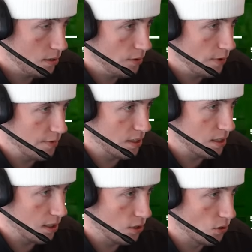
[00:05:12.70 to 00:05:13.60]
Don't even have a
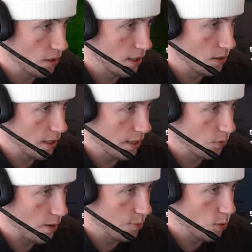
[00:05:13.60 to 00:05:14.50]
6-shooter yet, dude. I gotta
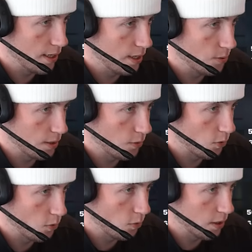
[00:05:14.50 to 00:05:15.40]
wrap wide here. We're
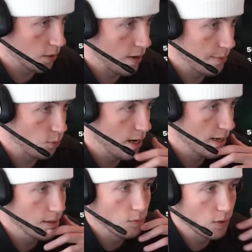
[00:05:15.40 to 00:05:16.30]
gonna wrap
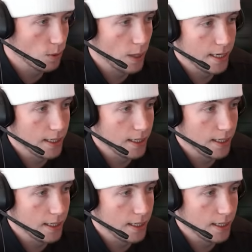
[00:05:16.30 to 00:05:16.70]
wide, real wide